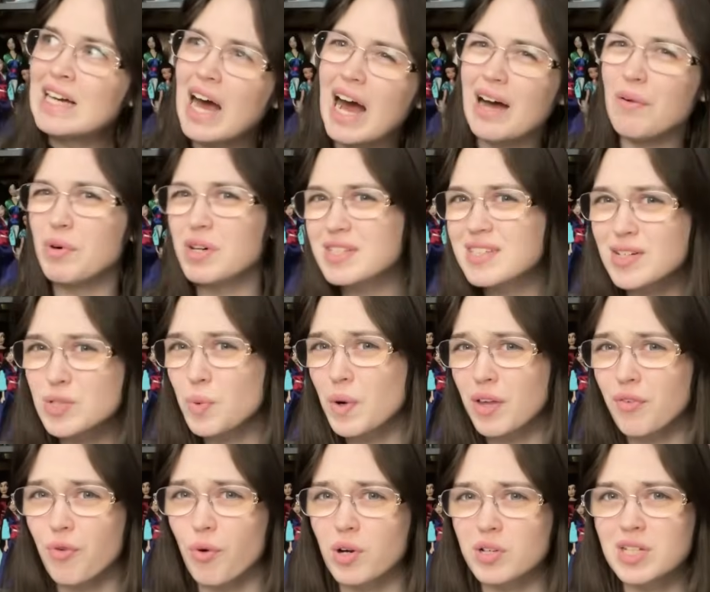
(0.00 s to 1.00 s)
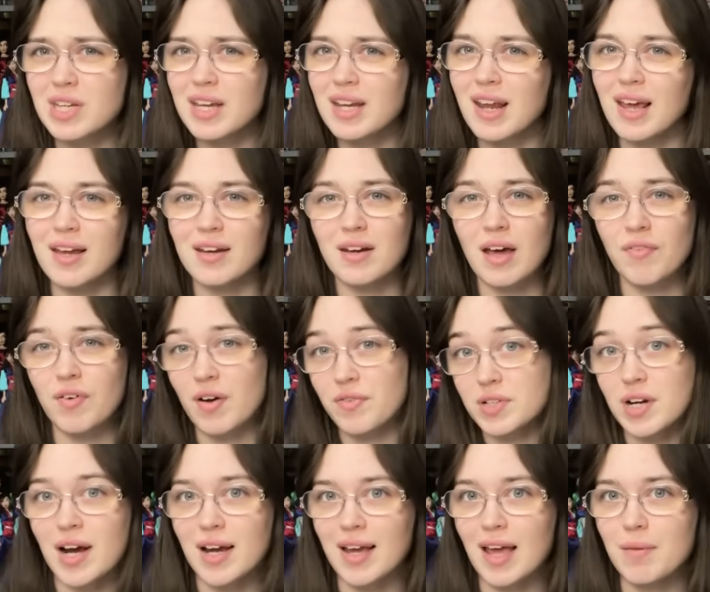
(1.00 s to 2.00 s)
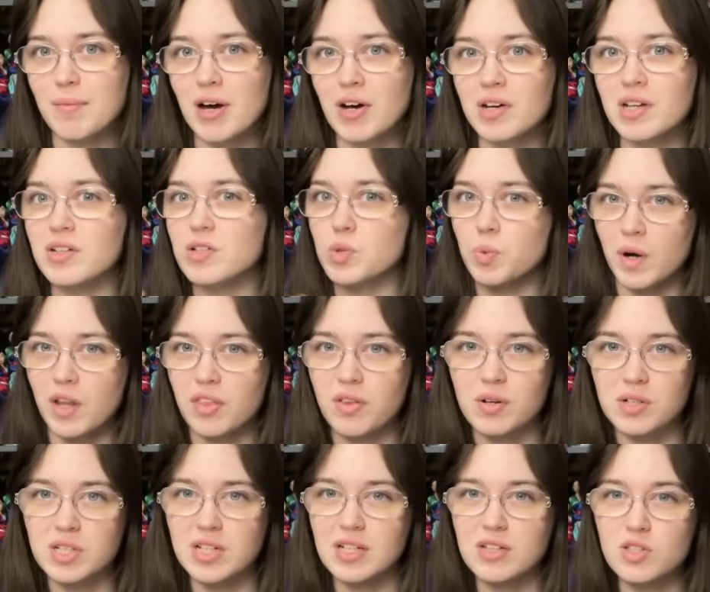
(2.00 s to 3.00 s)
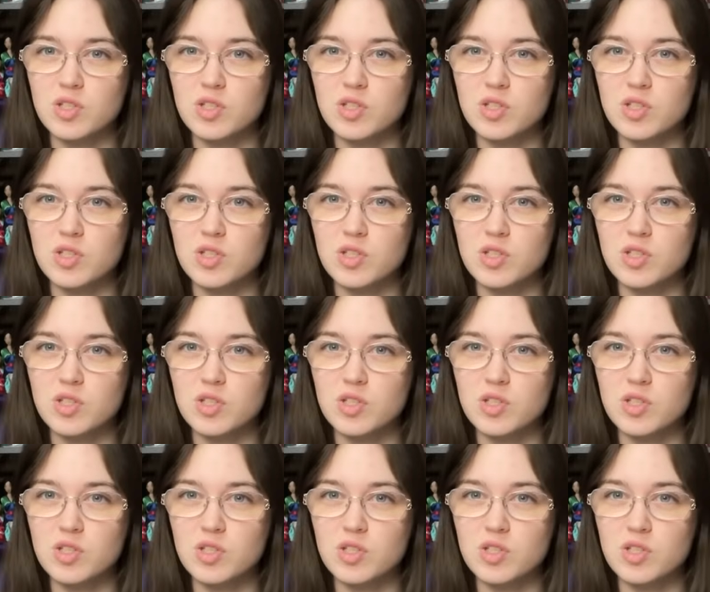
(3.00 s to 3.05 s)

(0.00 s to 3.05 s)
I want to say 2014 and Ever After High came out in 2013.